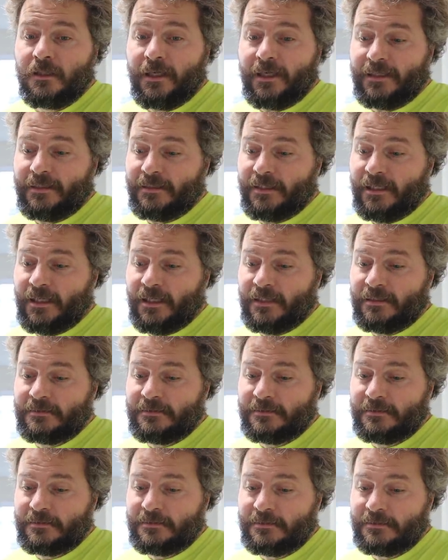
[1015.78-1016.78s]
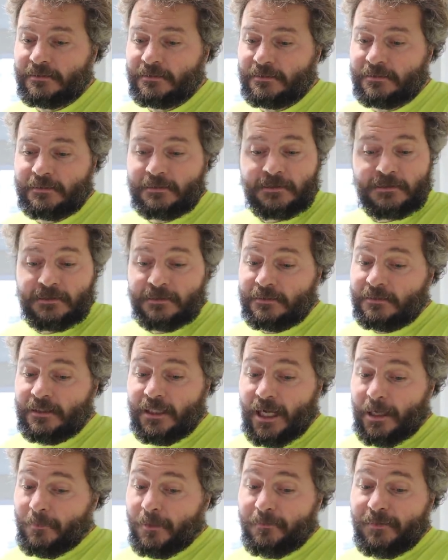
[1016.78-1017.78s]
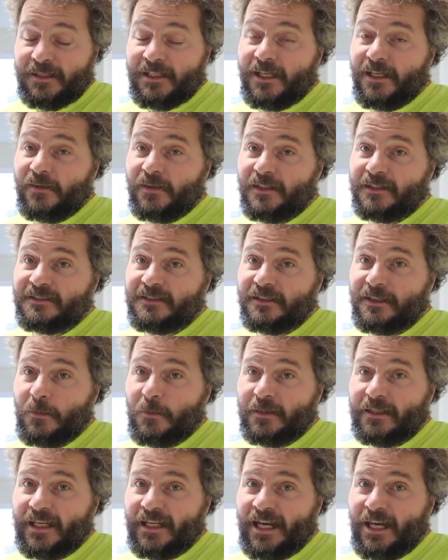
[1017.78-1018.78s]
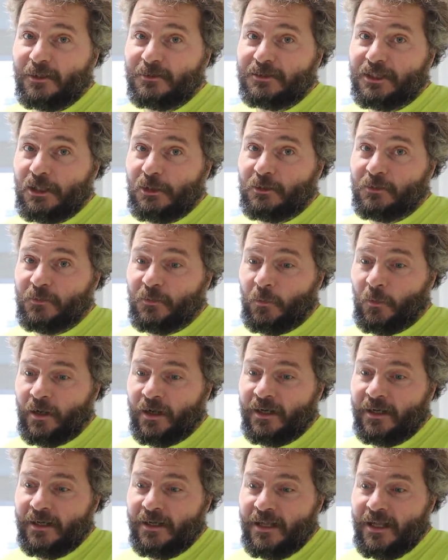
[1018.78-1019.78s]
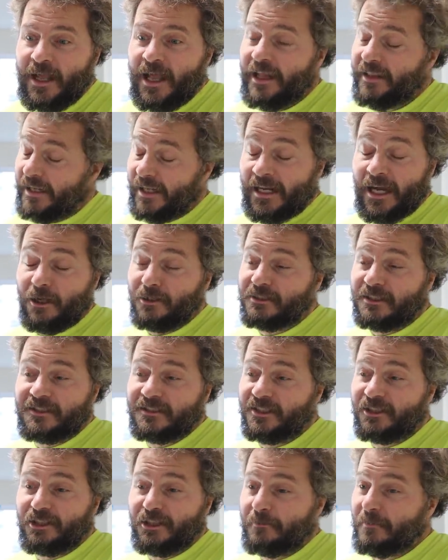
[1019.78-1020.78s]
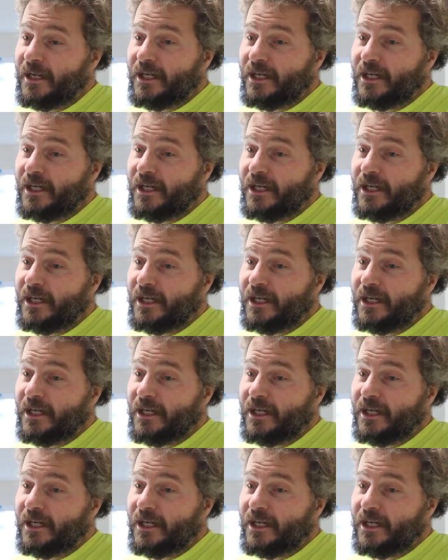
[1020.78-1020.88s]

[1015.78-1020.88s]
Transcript: And uh, I'm going to be curious to know what that house goes for. That house isn't going to